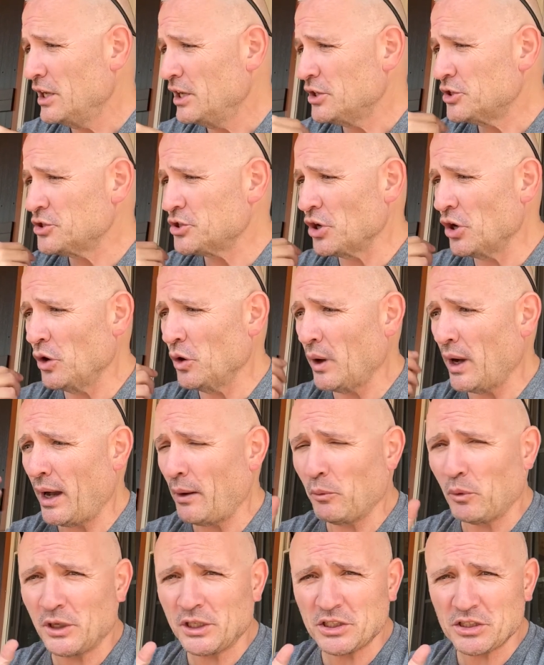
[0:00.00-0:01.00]
So I
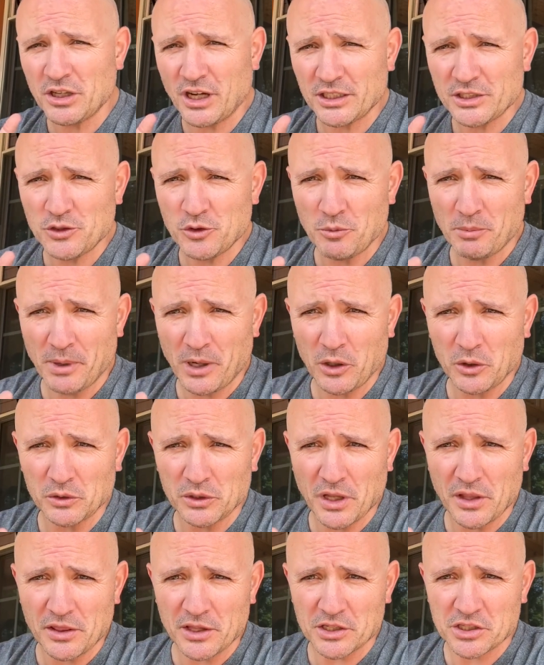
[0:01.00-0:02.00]
want to talk to you
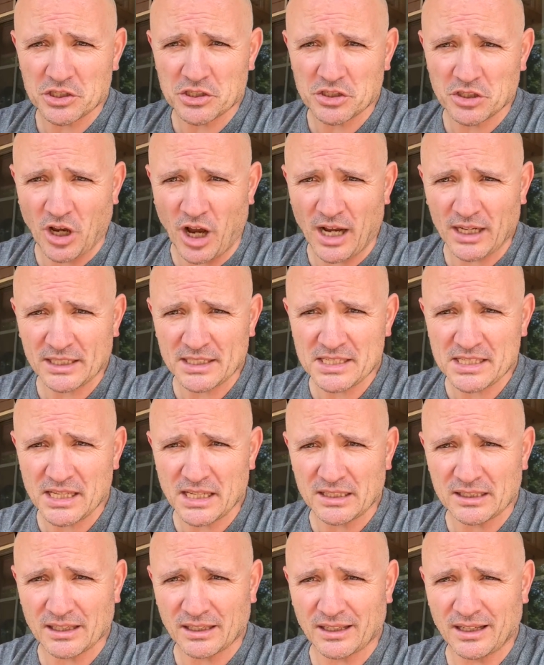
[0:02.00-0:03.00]
about the stock
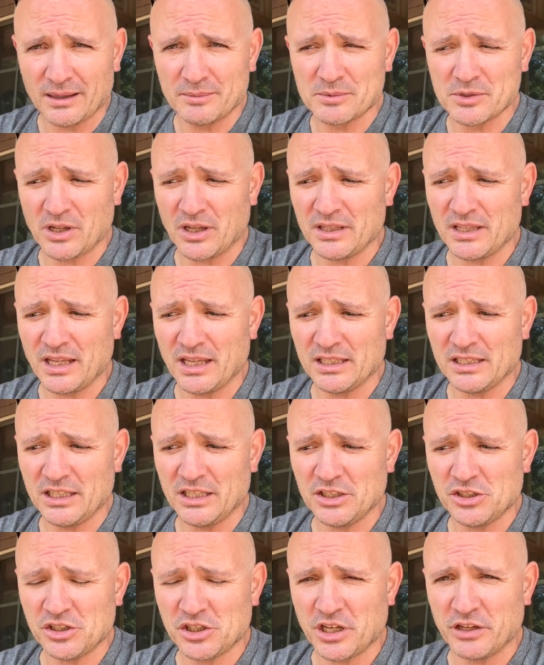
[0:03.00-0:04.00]
seat that comes on the
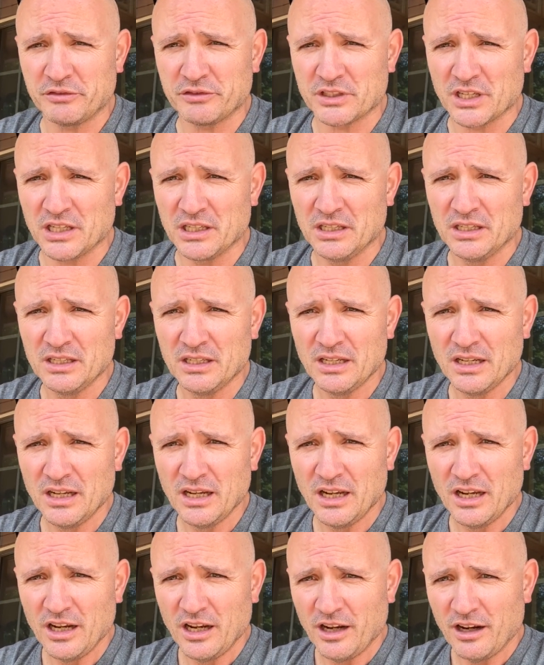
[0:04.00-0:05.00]
Indian Chieftain
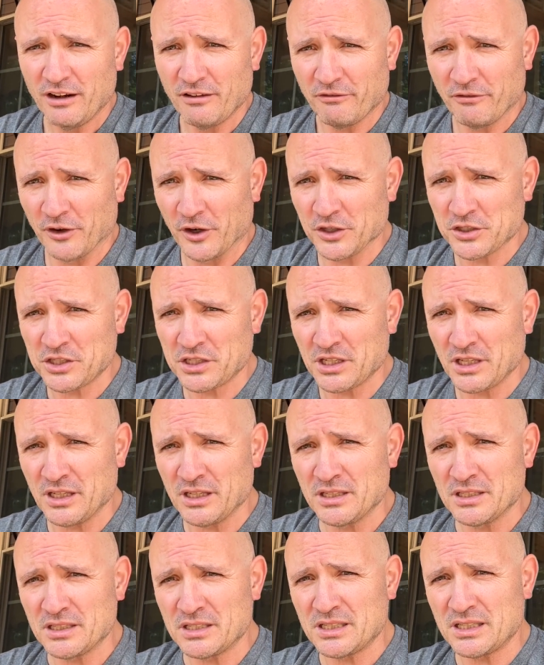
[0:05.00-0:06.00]

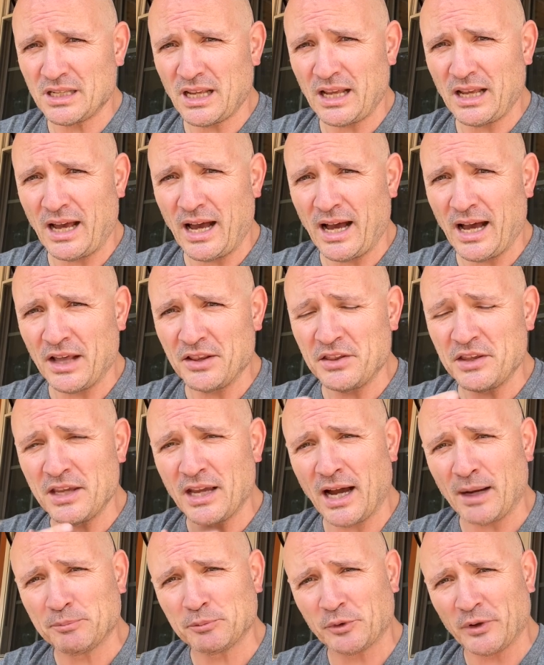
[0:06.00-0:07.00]
versus the
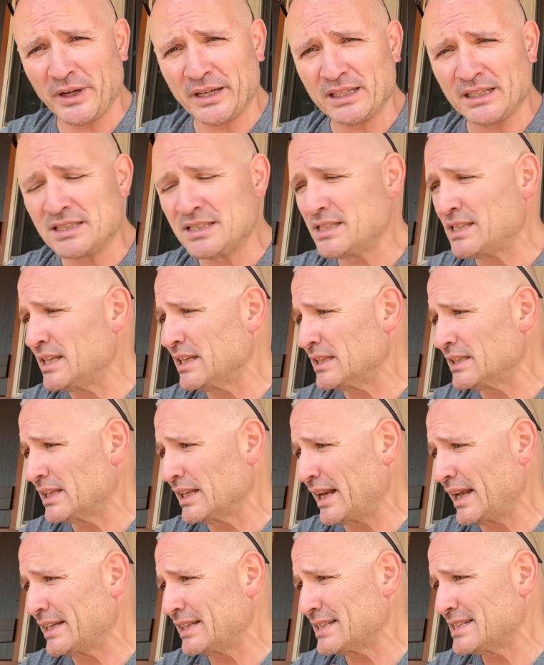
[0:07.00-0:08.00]
upgraded seat that
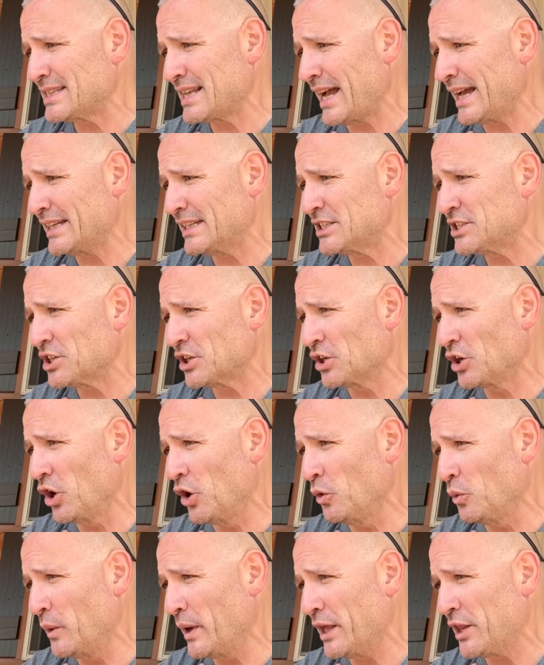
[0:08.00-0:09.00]
I decided to
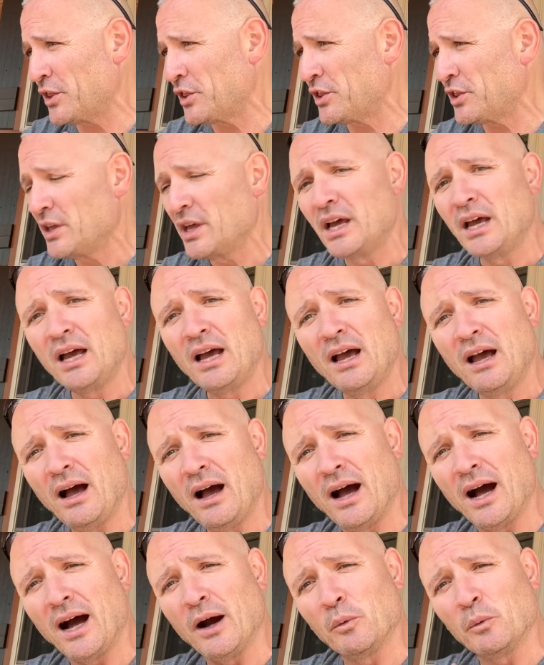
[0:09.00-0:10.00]
go with,
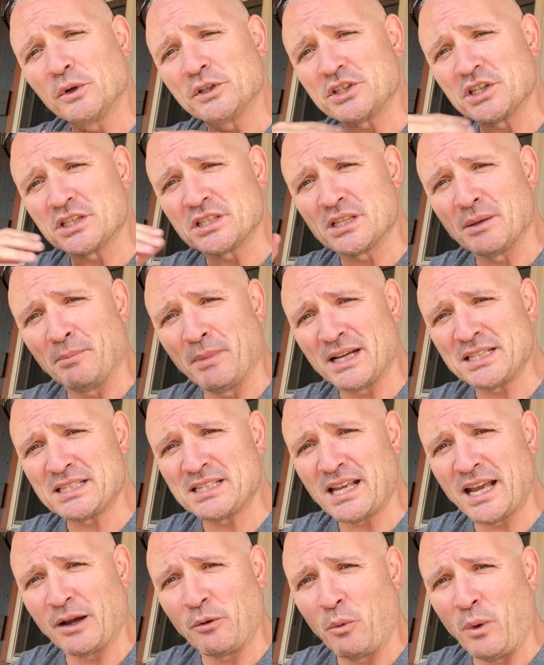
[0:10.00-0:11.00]
which is the
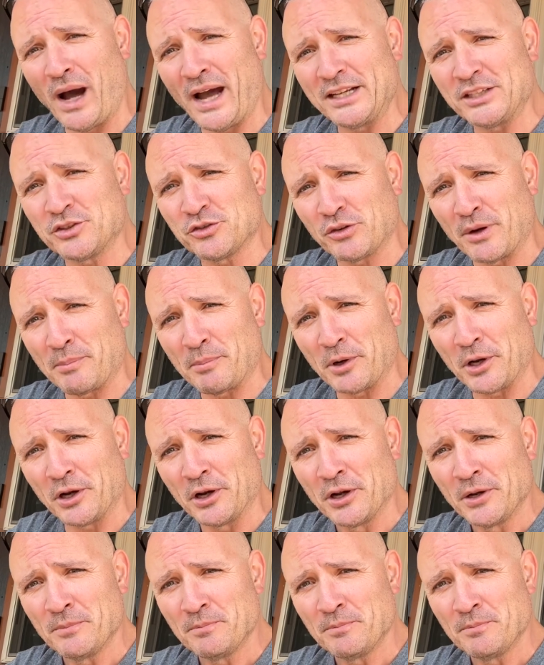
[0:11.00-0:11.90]
Mustang Wide Tripper.